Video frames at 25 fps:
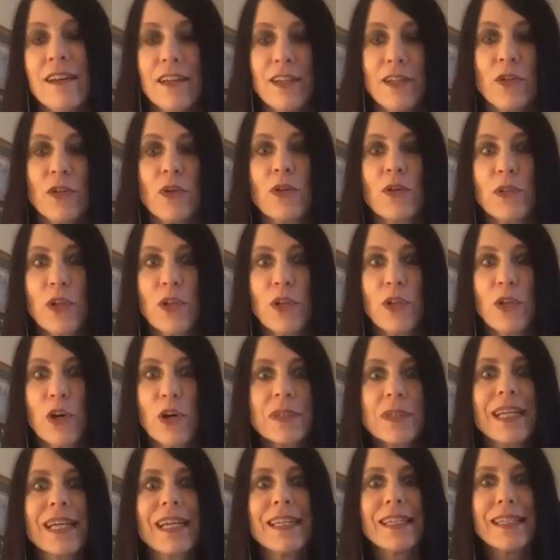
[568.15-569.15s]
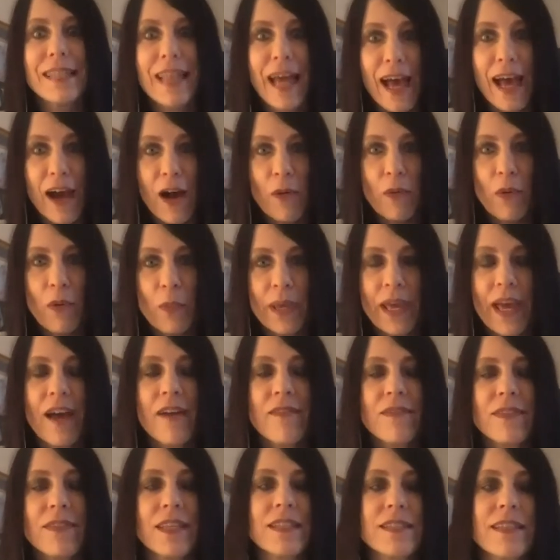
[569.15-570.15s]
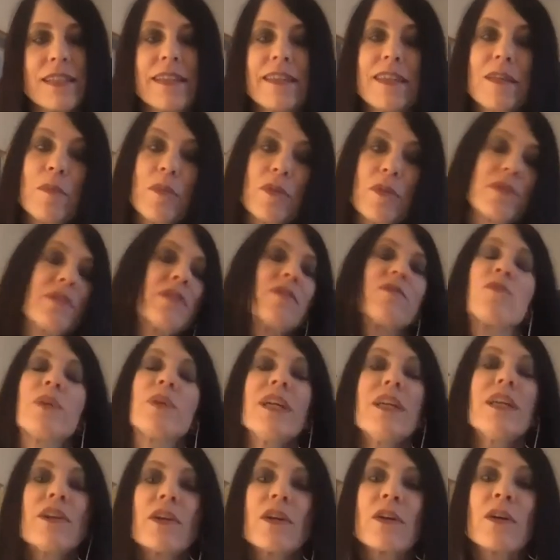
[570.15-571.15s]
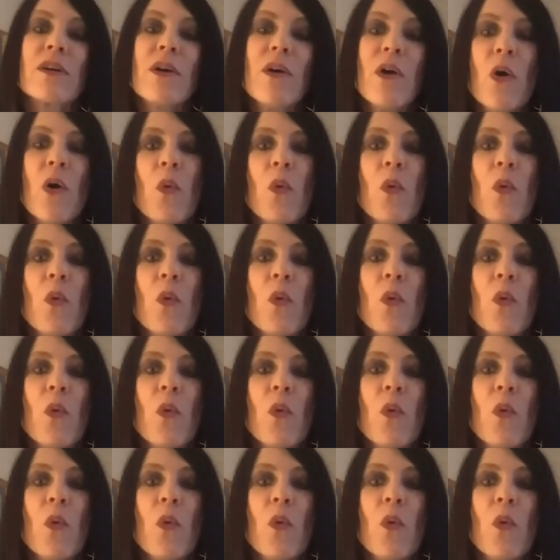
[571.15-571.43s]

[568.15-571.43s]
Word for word: you know globally and now when we have things like the immersive reader